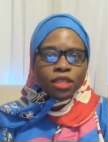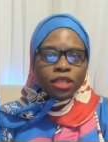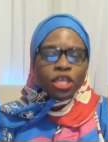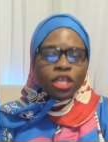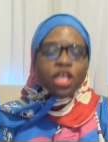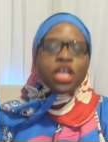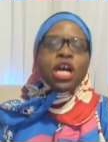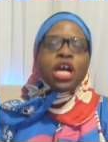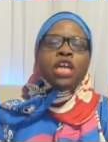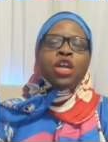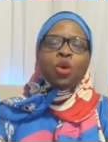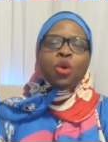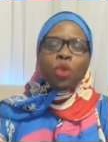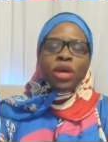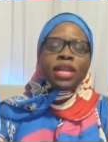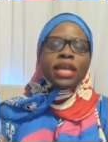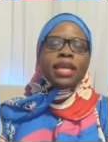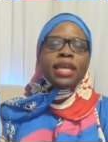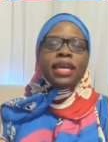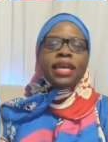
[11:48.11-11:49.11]
You're going to
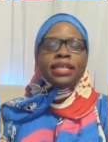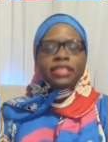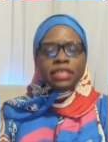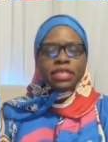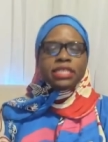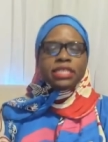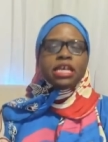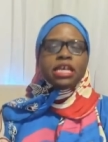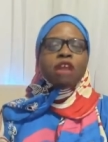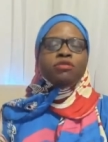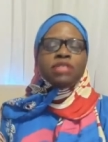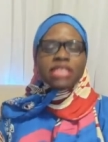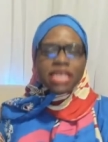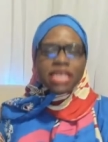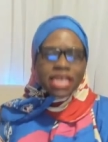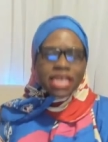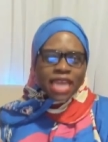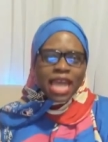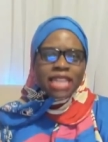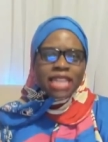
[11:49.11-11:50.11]
want to get yourself
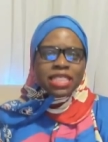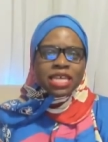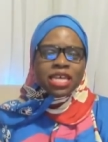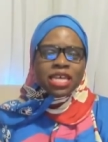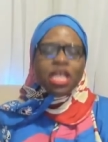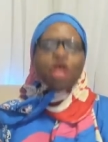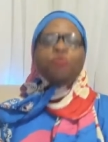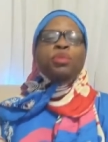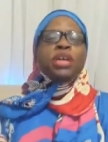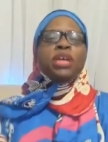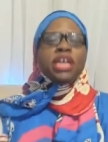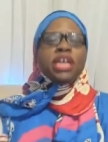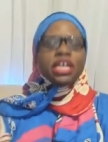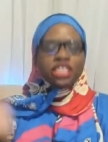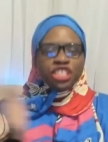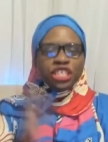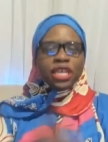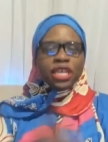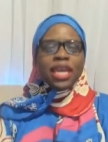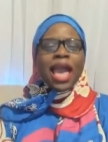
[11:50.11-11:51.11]
together
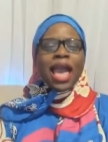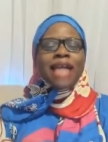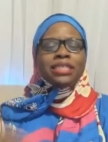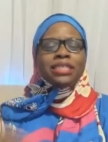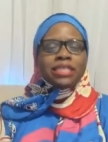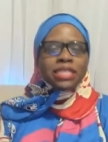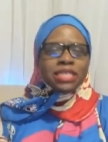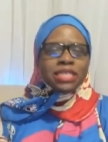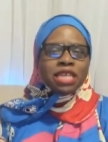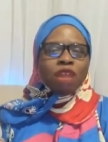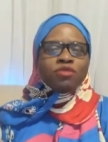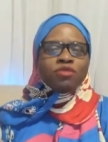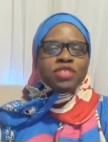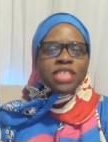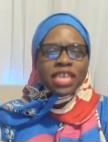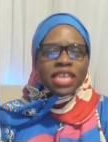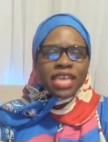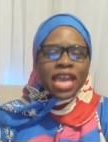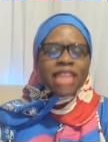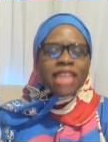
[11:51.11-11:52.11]
because you got yourself
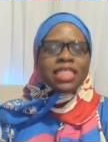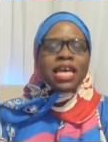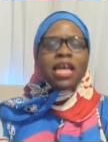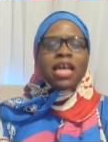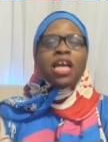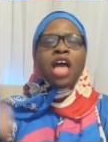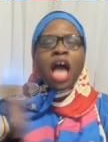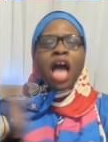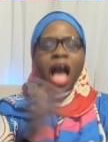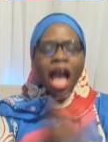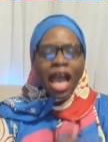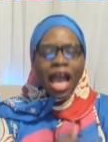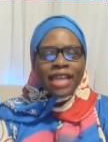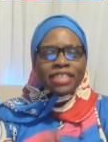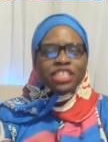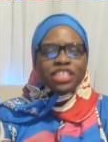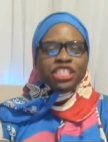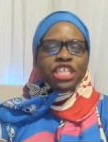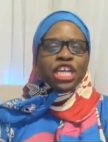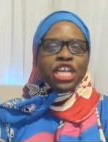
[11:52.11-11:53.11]
together
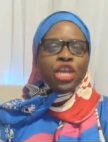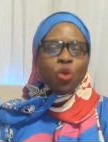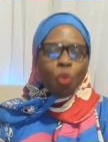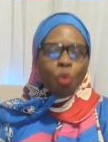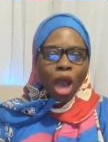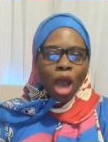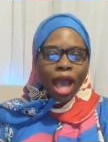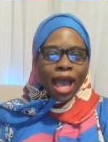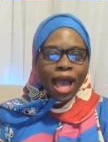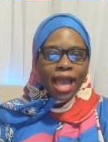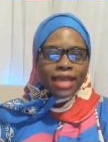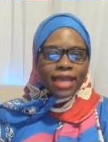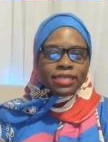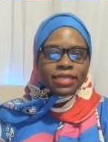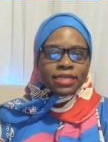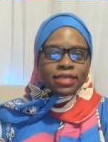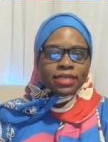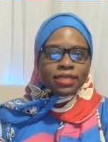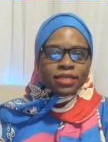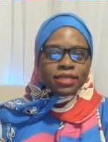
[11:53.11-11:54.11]
hygiene
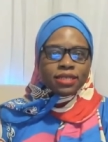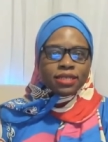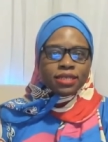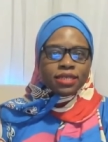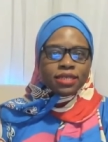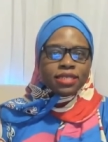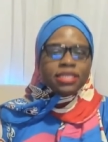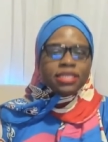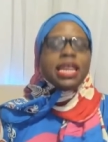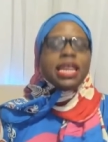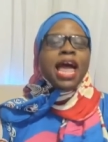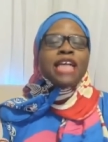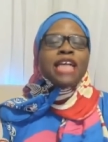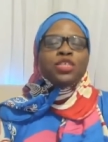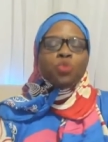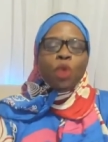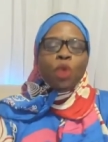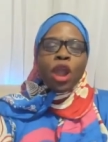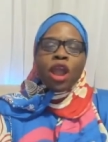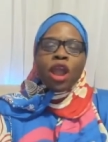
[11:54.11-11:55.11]
wise. See,
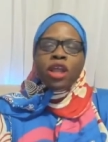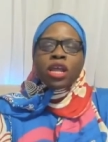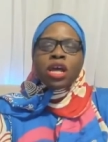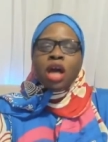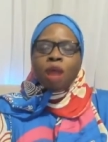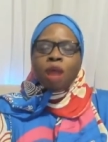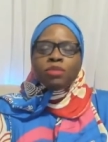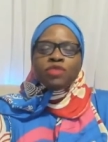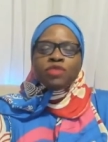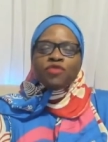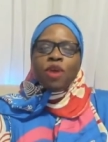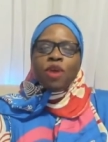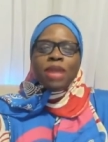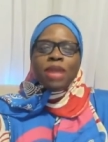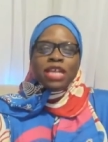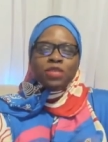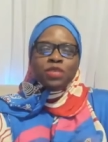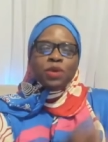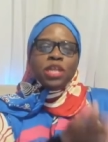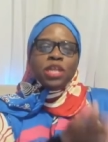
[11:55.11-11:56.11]
that's where it comes from.
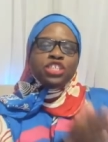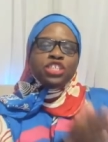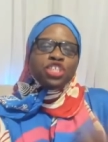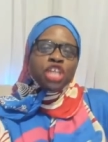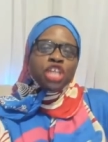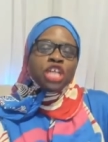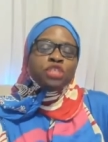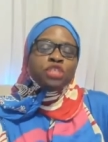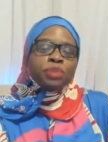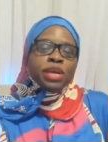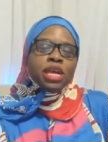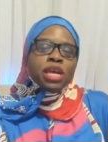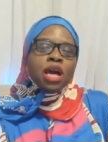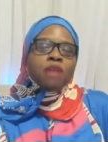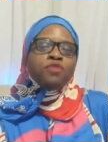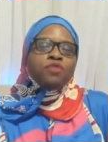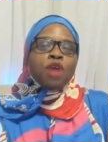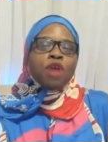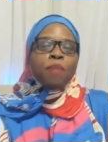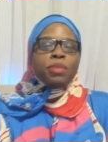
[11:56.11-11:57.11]
That's where the judgment
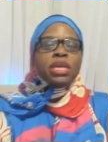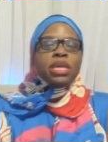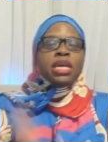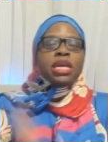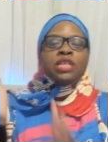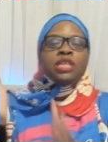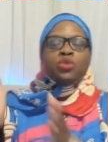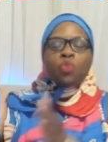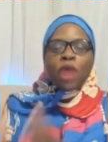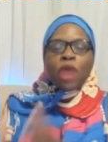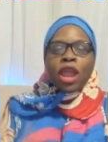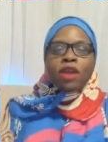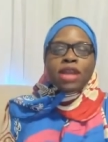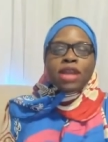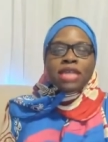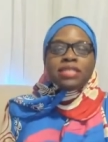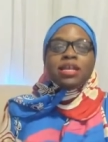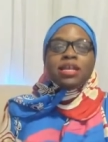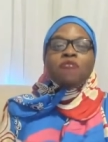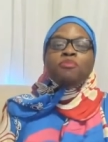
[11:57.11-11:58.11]
comes from because wearing
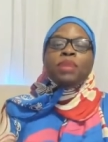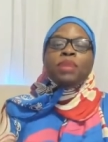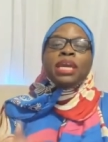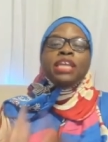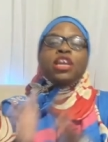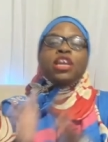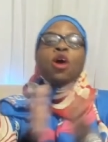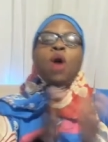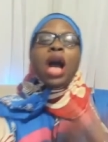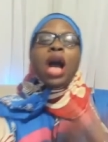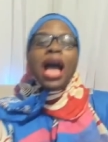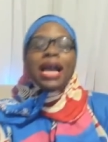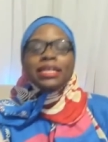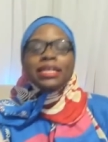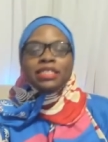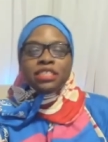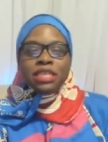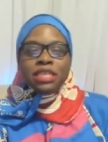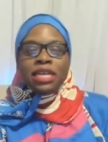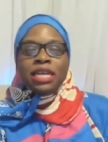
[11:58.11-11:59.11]
that stuff means your
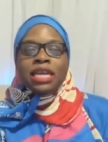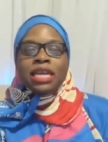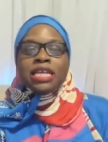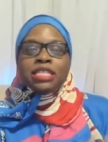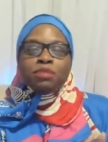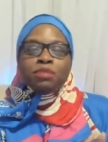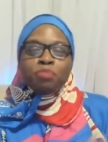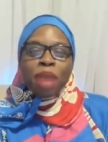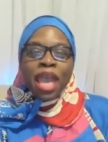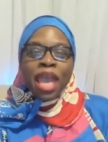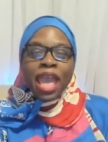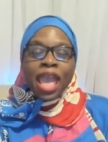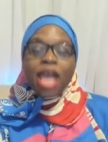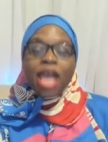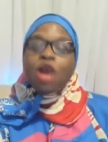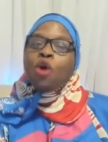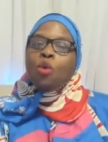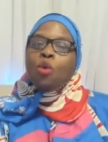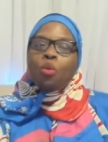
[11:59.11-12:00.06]
hygiene is bad.